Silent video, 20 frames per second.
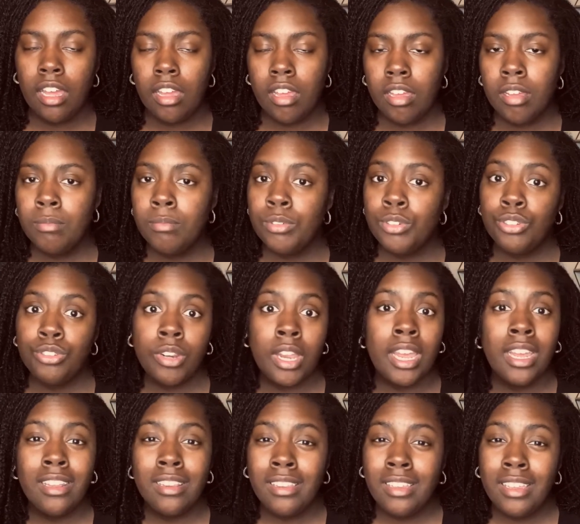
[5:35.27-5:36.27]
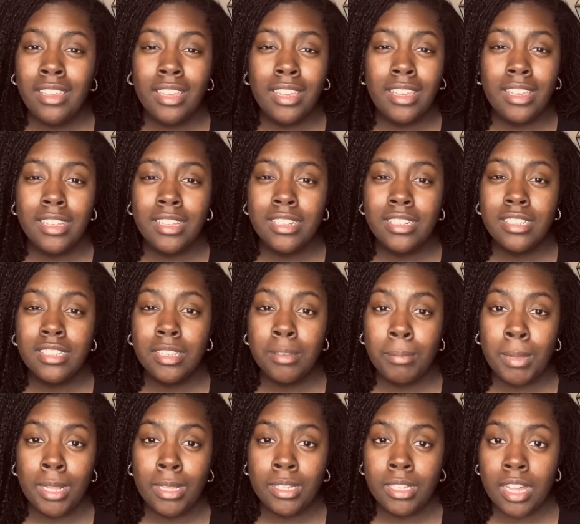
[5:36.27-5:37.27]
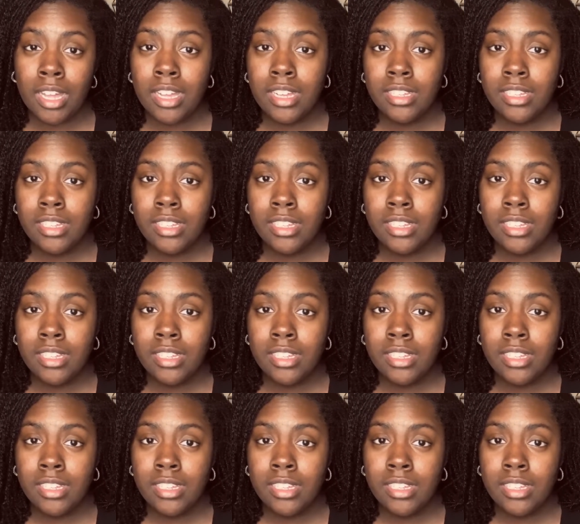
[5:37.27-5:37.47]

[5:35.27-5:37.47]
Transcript: straggly ends and my locks.